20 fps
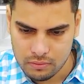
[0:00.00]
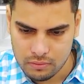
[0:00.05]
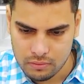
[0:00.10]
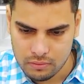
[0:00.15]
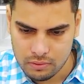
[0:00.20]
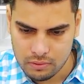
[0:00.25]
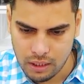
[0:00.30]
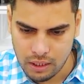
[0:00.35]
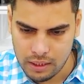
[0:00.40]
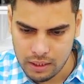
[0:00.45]

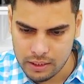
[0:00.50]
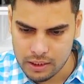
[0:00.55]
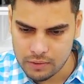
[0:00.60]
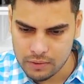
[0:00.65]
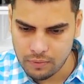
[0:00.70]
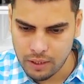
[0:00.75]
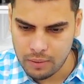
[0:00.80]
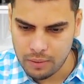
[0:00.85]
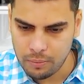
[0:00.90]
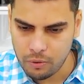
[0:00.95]
yeah, it is
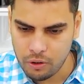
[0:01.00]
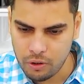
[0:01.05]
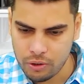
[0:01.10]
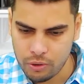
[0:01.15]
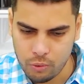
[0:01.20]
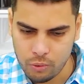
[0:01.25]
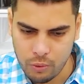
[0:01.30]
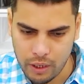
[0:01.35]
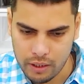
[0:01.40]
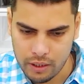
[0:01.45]

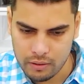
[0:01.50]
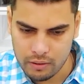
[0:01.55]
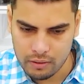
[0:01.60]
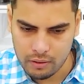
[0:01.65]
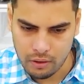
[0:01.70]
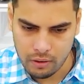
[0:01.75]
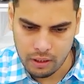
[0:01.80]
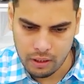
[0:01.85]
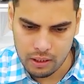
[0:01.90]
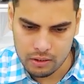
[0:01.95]
5.28.
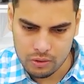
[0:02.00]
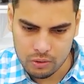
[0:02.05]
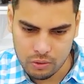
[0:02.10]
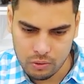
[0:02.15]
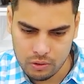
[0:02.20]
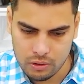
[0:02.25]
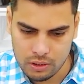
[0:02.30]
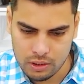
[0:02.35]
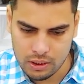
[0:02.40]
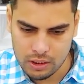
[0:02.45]
Okay,
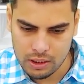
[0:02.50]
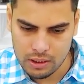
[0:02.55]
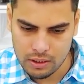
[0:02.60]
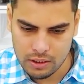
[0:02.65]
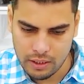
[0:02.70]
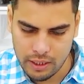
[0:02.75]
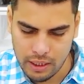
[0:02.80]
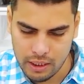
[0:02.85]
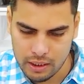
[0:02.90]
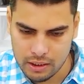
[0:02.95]
so these
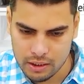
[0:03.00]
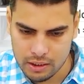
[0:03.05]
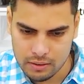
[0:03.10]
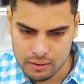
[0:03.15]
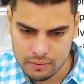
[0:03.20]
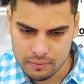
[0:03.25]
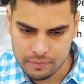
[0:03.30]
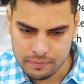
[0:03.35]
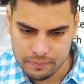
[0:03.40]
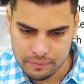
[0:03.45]
rates,
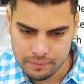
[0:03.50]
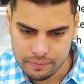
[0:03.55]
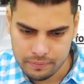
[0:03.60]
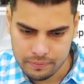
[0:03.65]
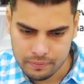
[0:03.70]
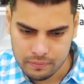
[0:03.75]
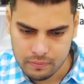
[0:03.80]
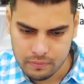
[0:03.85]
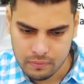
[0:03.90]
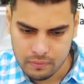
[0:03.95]

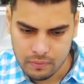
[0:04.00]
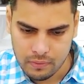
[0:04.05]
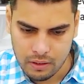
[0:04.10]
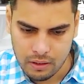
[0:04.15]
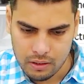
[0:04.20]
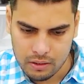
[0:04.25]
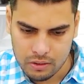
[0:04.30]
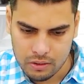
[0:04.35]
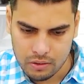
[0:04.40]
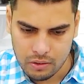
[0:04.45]

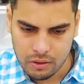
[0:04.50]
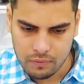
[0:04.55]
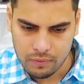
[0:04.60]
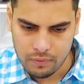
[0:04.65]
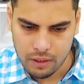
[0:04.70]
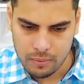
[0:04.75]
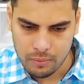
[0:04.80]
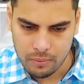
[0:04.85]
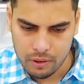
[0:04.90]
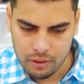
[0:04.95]
it's not
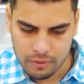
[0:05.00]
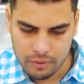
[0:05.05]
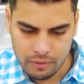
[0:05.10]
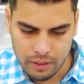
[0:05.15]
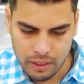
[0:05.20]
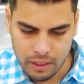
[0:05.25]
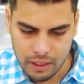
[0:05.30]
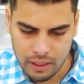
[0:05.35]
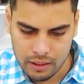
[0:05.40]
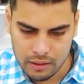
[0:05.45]

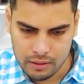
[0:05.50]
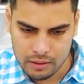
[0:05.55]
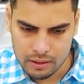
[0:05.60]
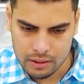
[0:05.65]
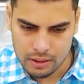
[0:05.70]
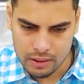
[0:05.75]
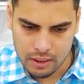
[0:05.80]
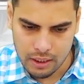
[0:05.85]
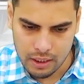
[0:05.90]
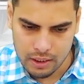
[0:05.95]
5.38,
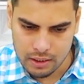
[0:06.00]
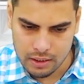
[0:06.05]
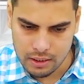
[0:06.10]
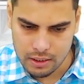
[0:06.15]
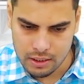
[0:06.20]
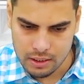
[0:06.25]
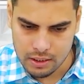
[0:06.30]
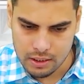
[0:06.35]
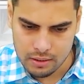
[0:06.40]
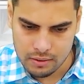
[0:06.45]
just change this.